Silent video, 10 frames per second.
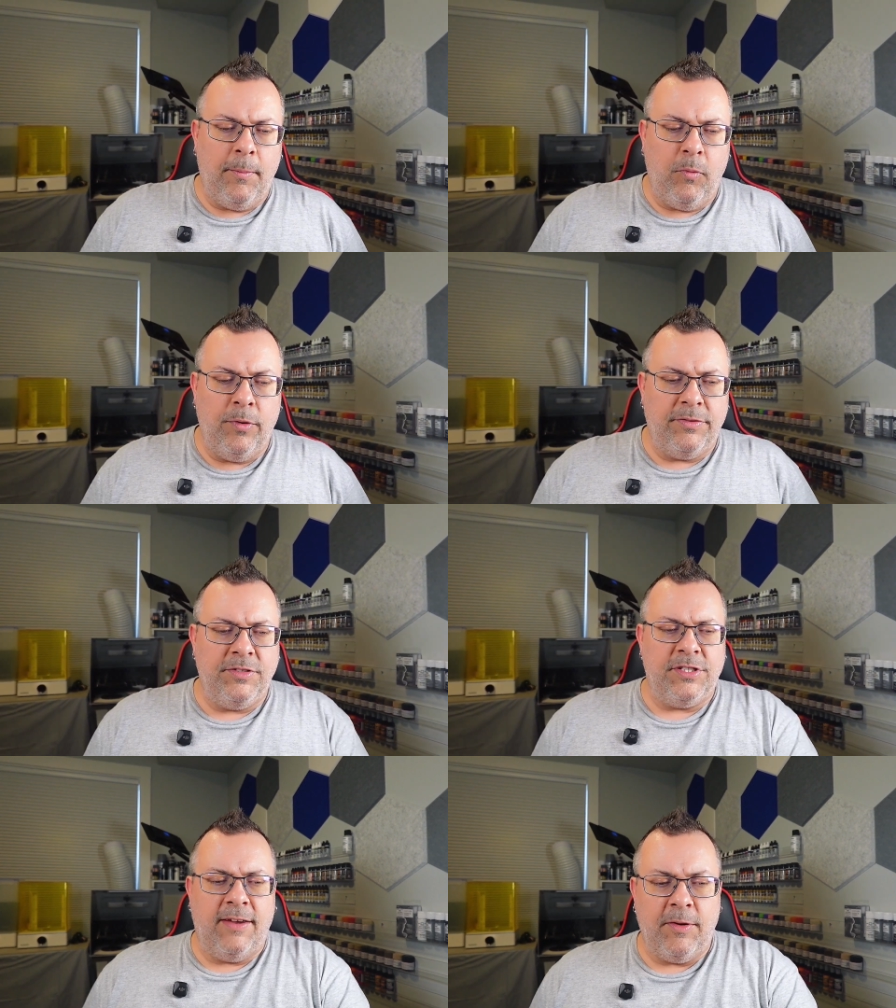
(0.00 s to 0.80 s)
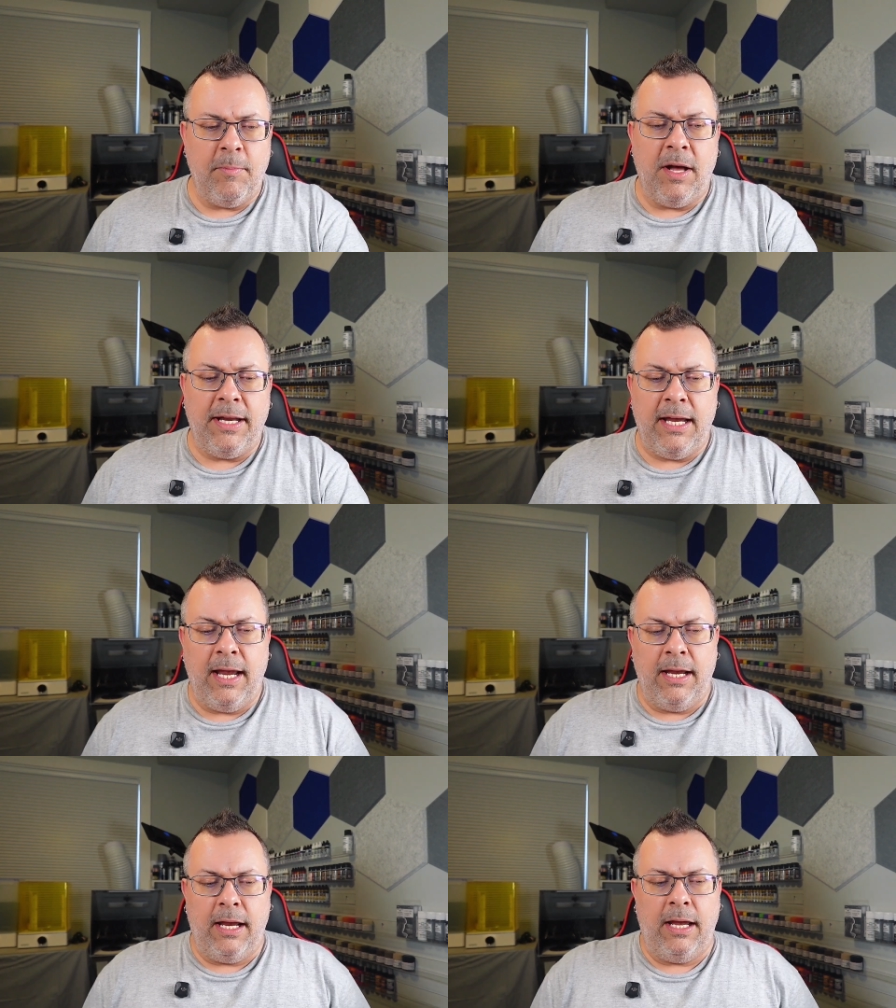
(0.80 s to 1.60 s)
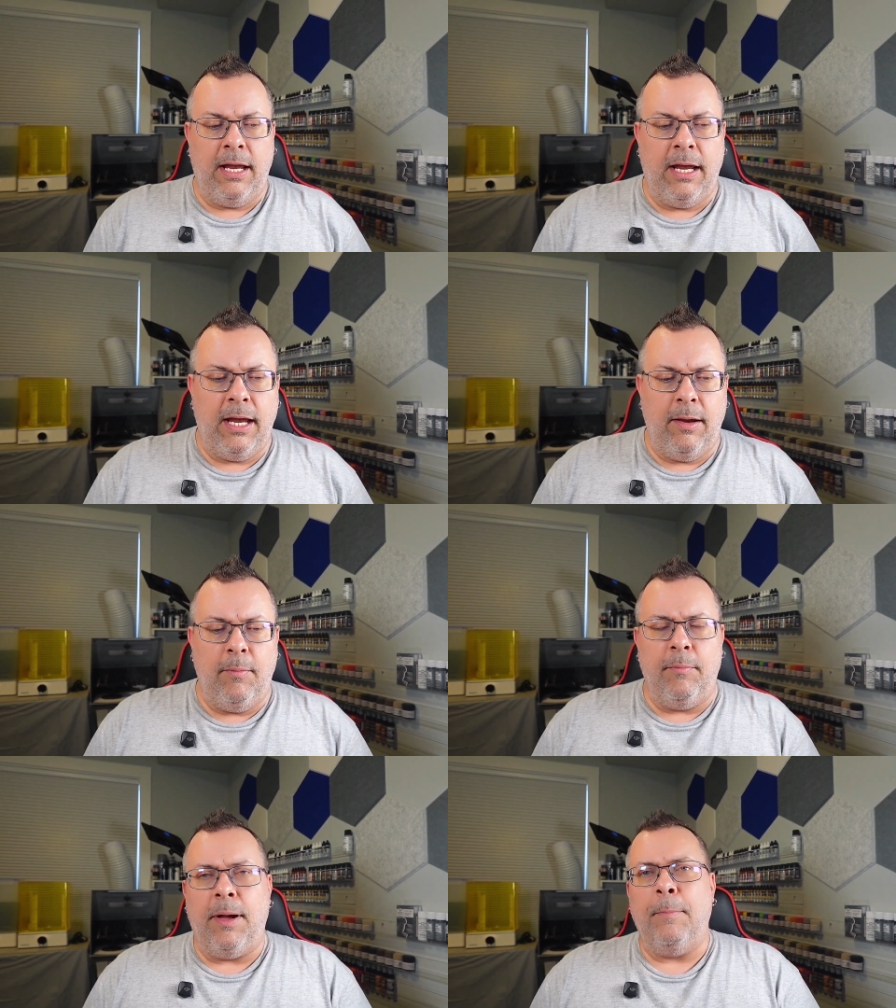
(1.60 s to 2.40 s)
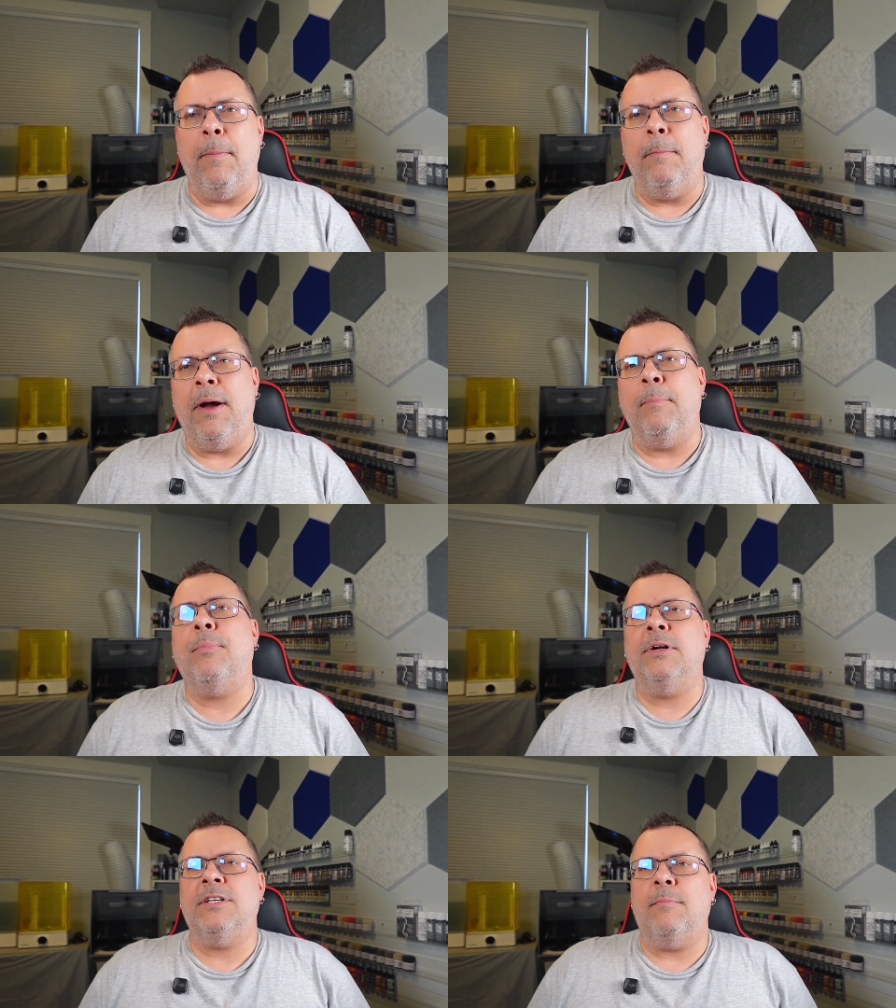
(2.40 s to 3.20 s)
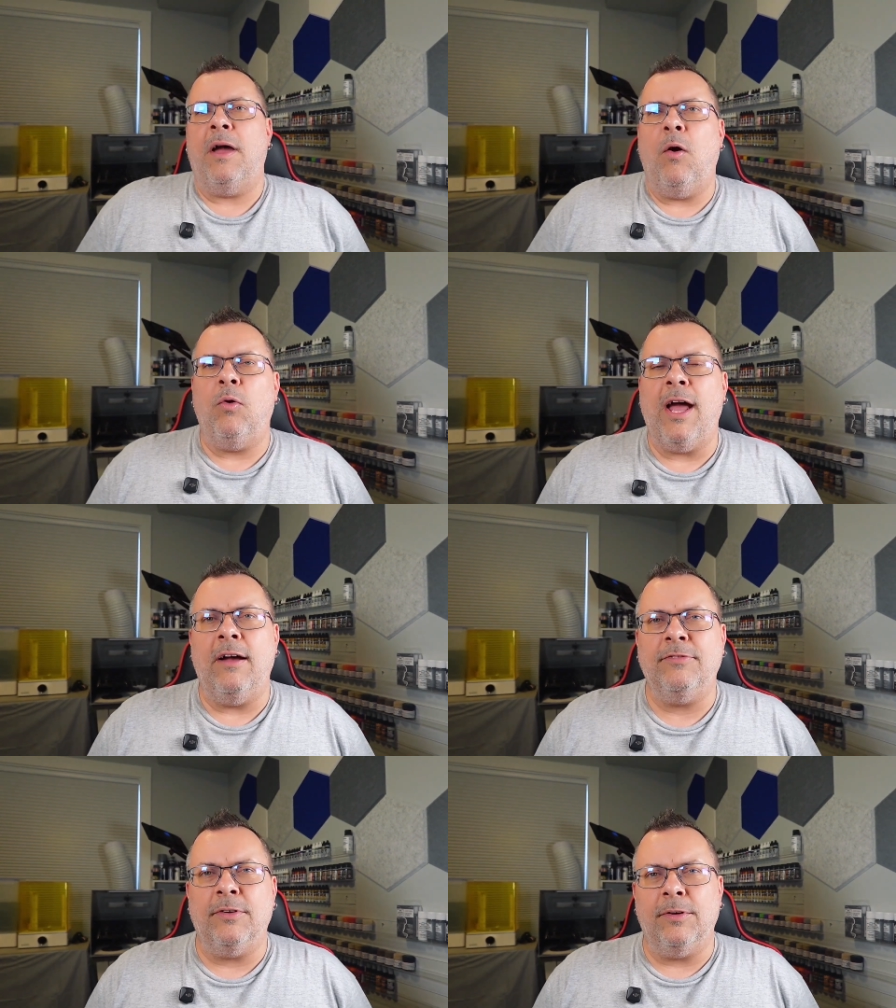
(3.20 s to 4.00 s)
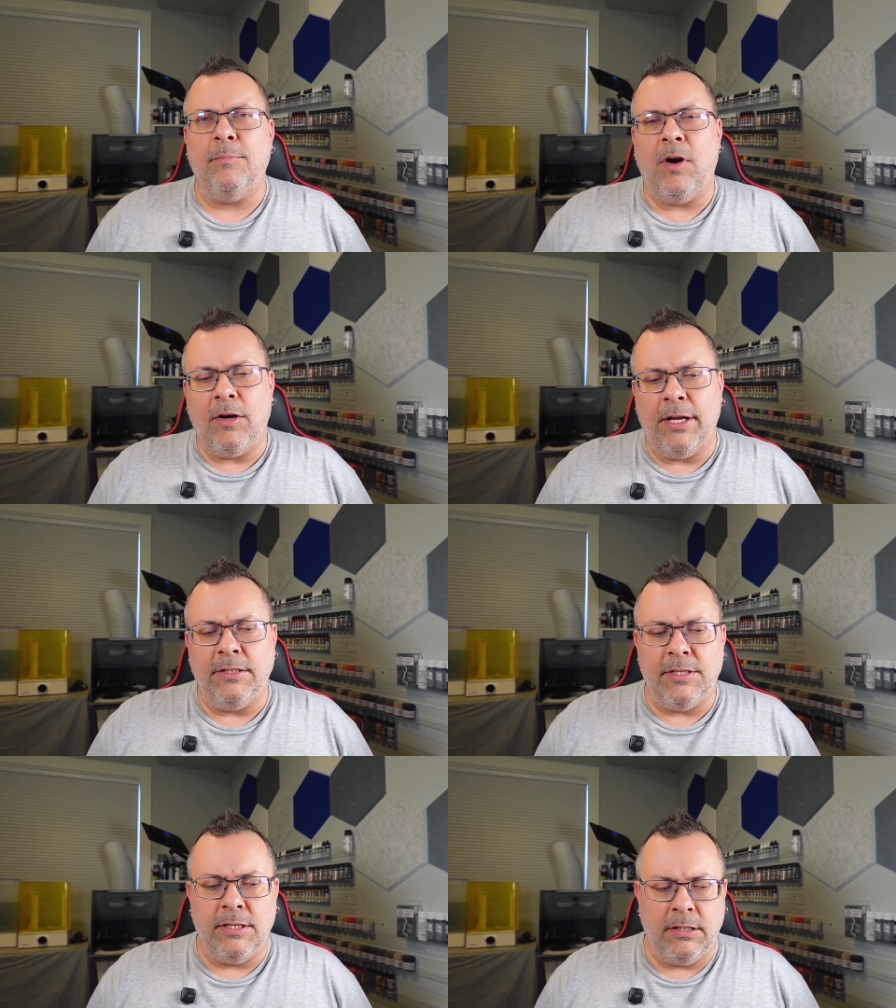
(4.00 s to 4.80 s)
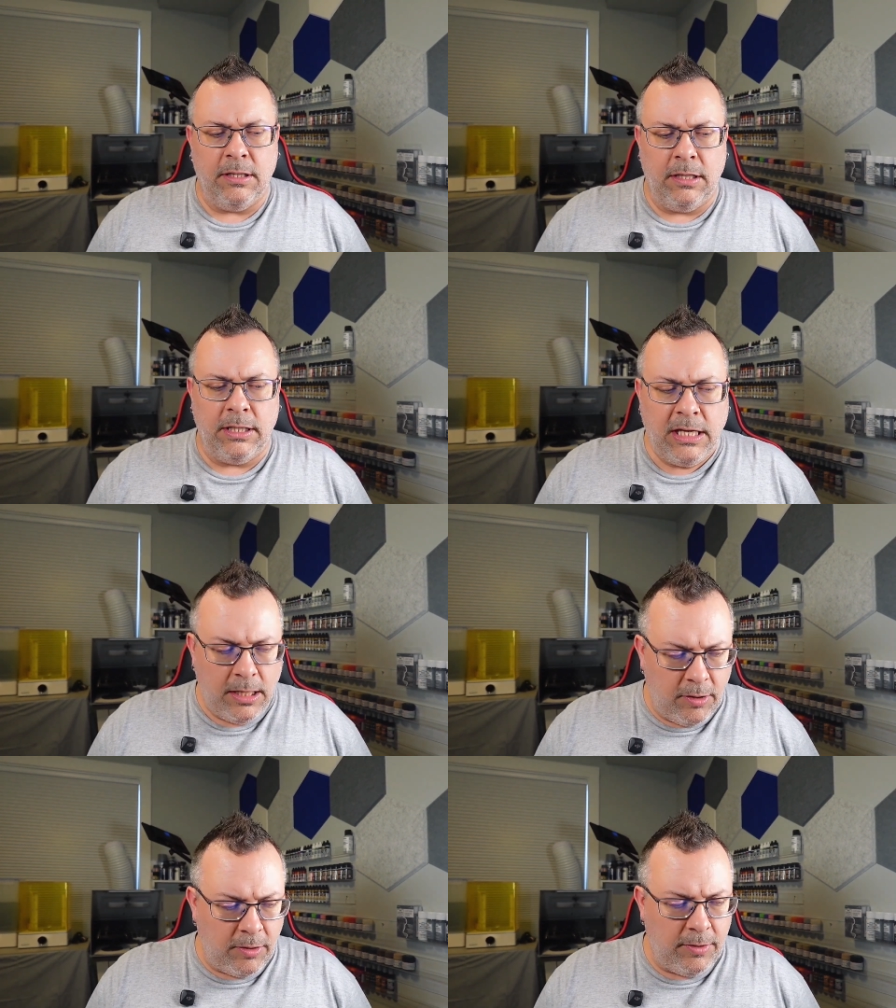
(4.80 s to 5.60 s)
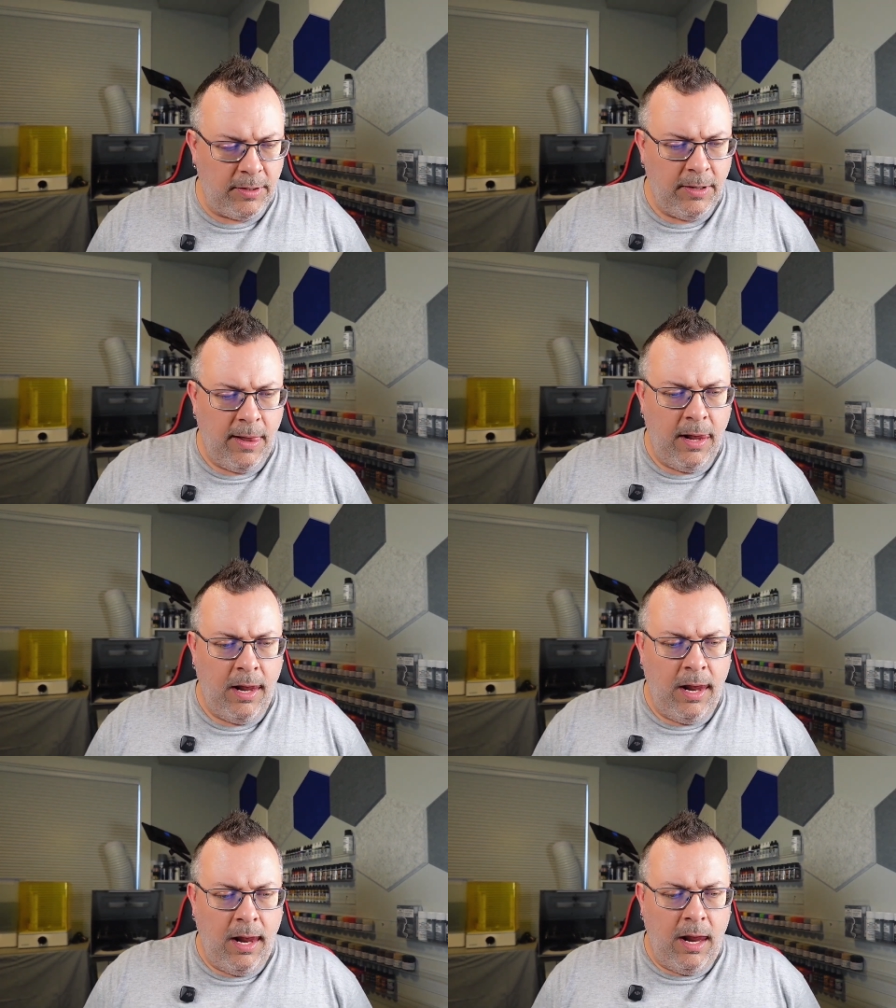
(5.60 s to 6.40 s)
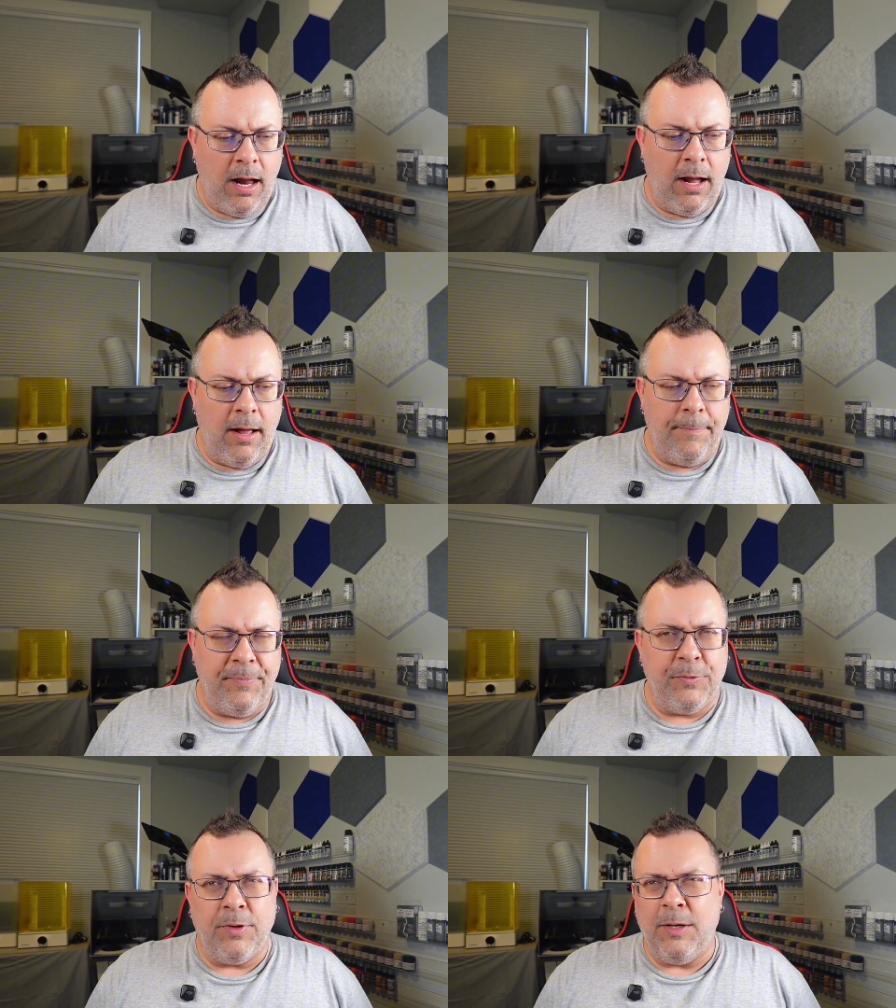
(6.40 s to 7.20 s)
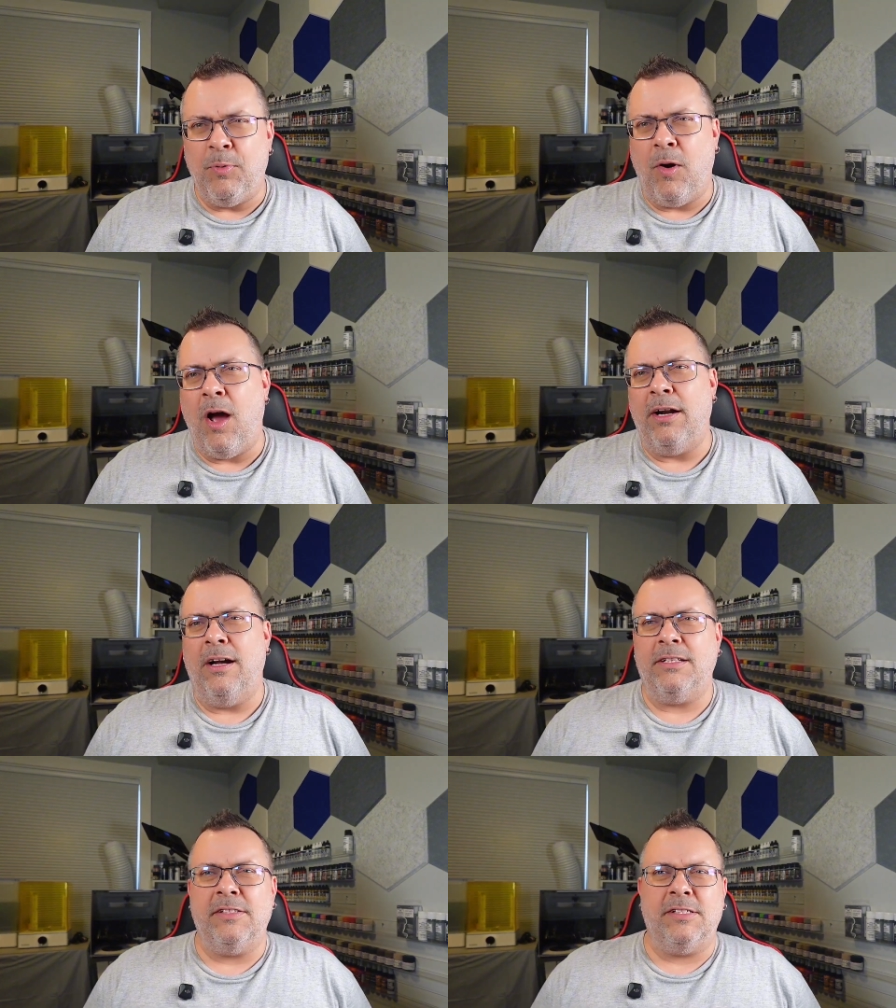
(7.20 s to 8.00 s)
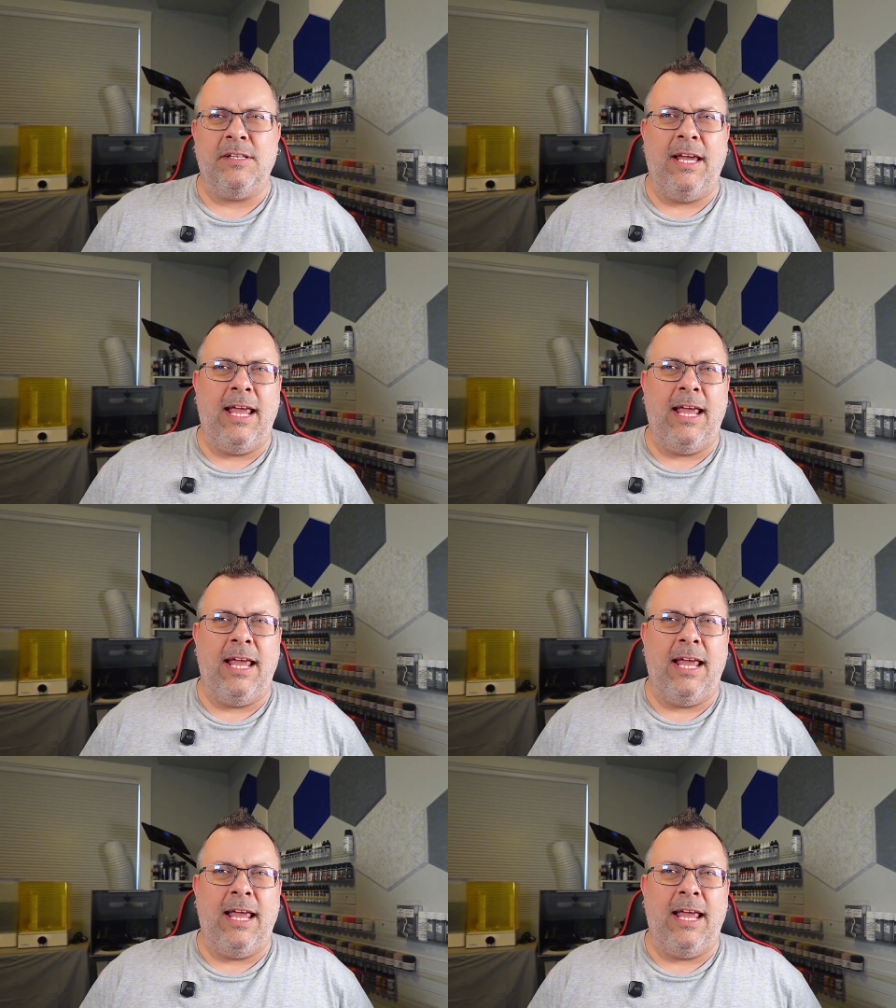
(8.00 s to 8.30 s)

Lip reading: with saving money by printing my own aftermarket gear, 3D products.